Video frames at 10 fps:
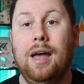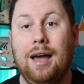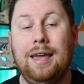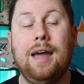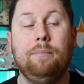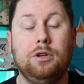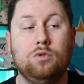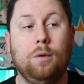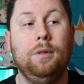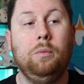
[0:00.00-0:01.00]
Again, because
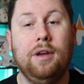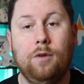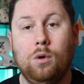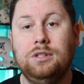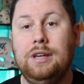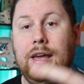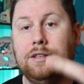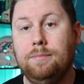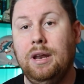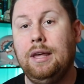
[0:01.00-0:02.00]
normally we have O T
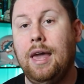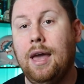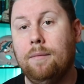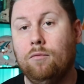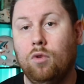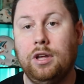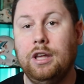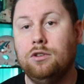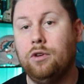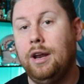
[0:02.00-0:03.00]
As, mini camp,
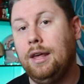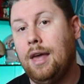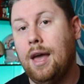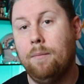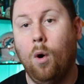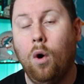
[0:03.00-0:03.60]
rookie training camp,